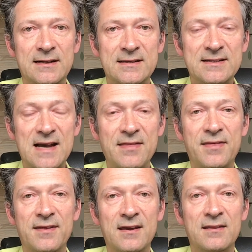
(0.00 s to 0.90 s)
sad
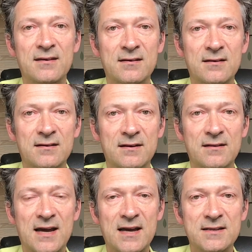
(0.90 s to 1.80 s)
thing
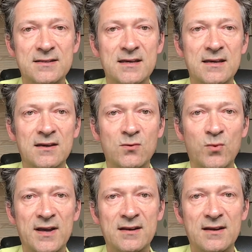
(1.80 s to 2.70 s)
that I see
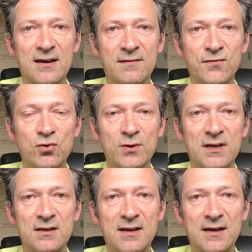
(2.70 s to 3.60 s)
when
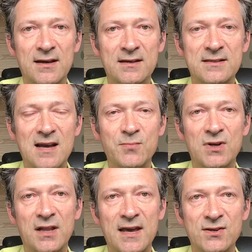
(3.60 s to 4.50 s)
viewing stamp
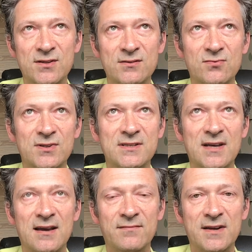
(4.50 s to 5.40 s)
collections. So it's
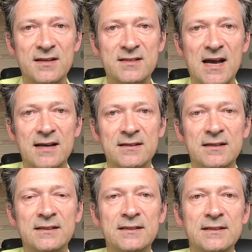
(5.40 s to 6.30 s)
very sad.
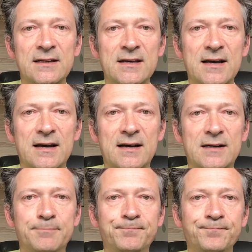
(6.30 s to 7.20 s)

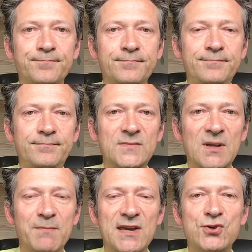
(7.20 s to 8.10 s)
Um,
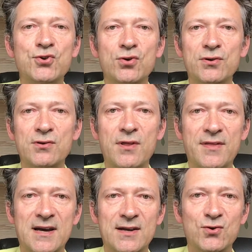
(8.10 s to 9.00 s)
Make sure
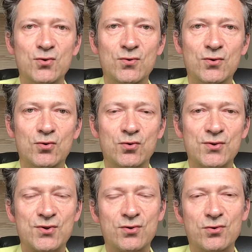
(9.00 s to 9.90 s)
that you don't
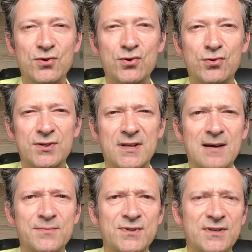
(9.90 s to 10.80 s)
store your
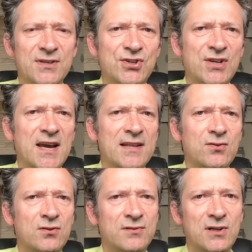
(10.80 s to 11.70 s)
stamps in a shed
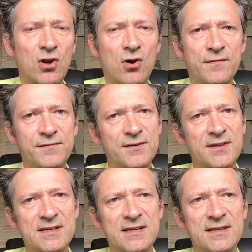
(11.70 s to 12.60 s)
or a loft.
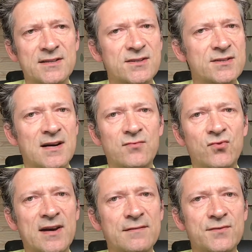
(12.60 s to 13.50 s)
These conditions aren't
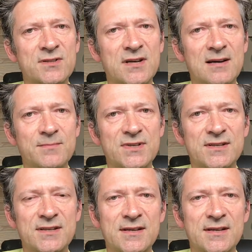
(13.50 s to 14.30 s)
right for stamps.